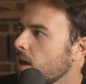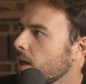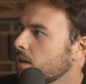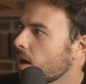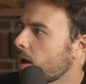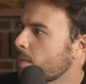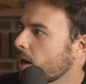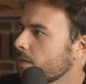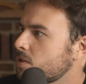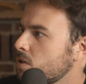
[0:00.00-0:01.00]
And I might
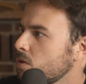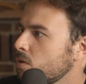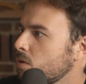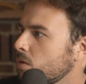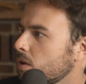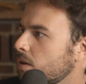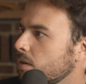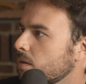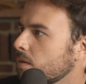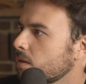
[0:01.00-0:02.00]
have to
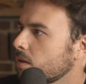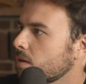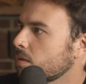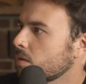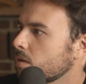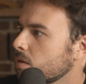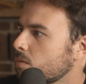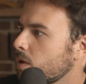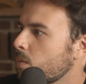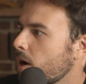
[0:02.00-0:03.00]

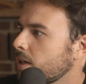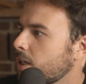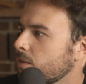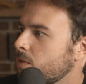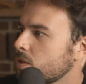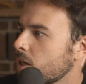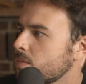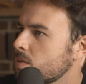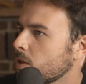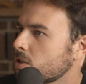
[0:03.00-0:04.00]
rewind here a few
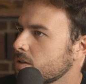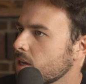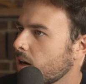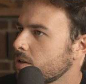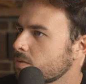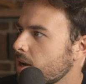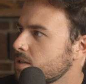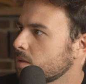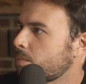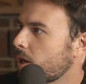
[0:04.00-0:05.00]
times to make sure it's Aries
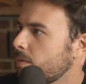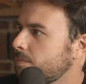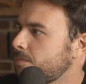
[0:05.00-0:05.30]
rising, but